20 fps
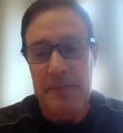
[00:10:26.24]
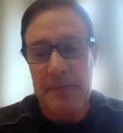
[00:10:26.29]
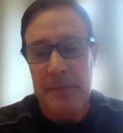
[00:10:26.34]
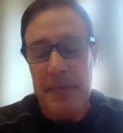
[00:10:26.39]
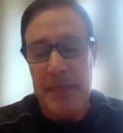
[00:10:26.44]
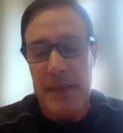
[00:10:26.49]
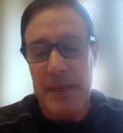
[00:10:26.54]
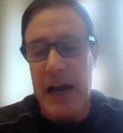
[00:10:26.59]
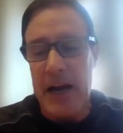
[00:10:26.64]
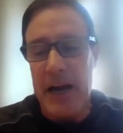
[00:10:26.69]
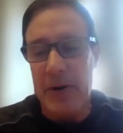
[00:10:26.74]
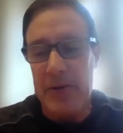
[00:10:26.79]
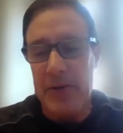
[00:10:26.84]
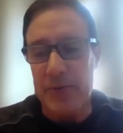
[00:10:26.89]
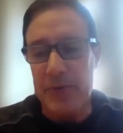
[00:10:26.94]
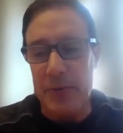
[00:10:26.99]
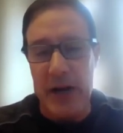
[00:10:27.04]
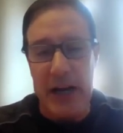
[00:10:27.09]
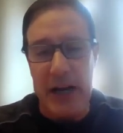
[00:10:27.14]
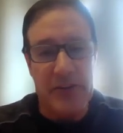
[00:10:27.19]
the IRS
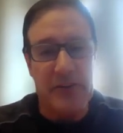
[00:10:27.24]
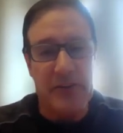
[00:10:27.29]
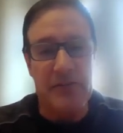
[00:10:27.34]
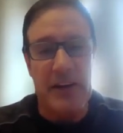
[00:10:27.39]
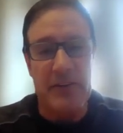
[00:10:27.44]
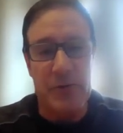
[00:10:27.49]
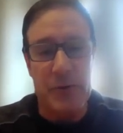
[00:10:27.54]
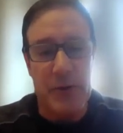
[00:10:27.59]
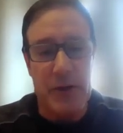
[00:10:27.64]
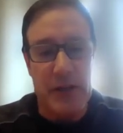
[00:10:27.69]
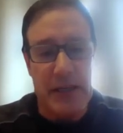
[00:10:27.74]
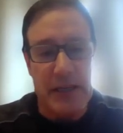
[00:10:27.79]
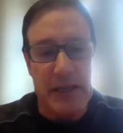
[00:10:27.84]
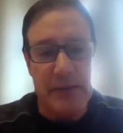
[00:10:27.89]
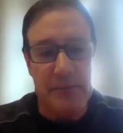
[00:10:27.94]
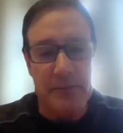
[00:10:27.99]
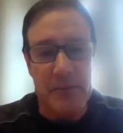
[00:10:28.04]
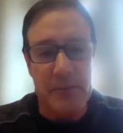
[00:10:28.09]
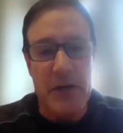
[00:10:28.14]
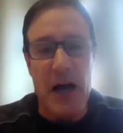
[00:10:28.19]
regs have never really
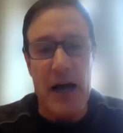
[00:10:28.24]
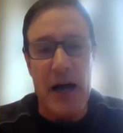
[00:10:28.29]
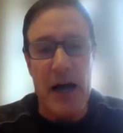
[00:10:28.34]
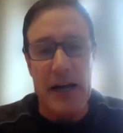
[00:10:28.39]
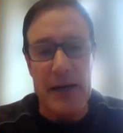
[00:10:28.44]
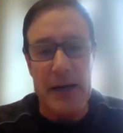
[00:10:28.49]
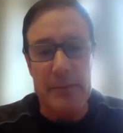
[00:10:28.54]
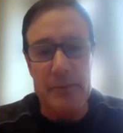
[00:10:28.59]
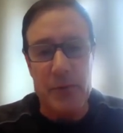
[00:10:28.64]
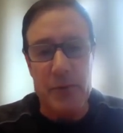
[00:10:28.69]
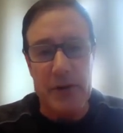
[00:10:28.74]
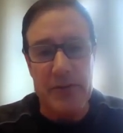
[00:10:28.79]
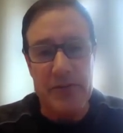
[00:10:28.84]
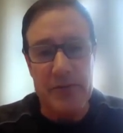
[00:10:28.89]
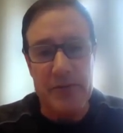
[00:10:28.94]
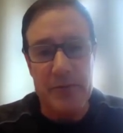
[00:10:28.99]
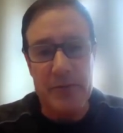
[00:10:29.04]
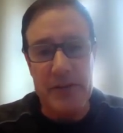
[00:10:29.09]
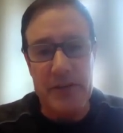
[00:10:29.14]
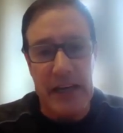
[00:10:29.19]
caught up with
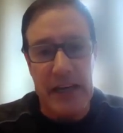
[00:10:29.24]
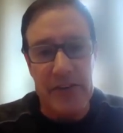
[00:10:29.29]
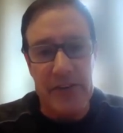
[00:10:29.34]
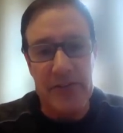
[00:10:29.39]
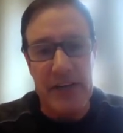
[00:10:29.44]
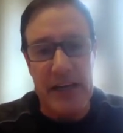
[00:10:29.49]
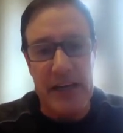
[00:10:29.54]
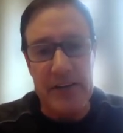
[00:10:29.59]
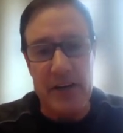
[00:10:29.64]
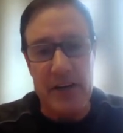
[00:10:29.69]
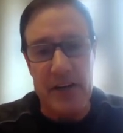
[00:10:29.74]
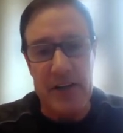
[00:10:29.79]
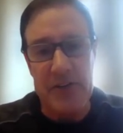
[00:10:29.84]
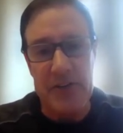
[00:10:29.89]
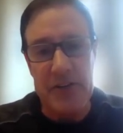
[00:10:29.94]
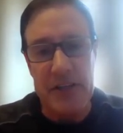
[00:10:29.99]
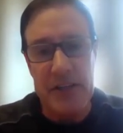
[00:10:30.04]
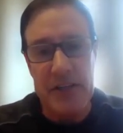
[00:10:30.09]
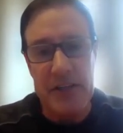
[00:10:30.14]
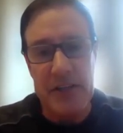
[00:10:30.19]
today's
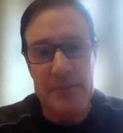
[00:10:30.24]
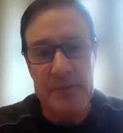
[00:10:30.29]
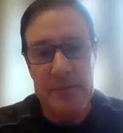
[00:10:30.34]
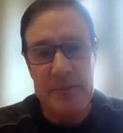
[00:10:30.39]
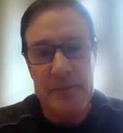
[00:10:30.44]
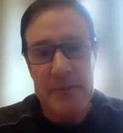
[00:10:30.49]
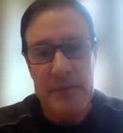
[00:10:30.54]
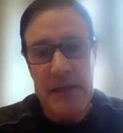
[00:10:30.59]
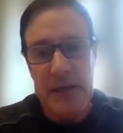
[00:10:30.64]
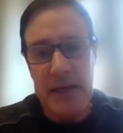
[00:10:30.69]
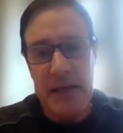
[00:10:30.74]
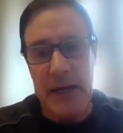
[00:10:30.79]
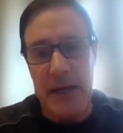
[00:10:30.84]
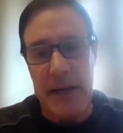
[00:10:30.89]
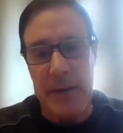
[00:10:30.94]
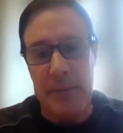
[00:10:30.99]
technology. Um,